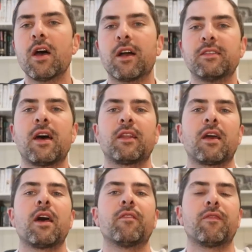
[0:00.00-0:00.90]
because that
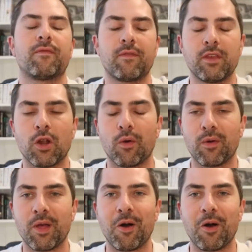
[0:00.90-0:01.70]
kind of you know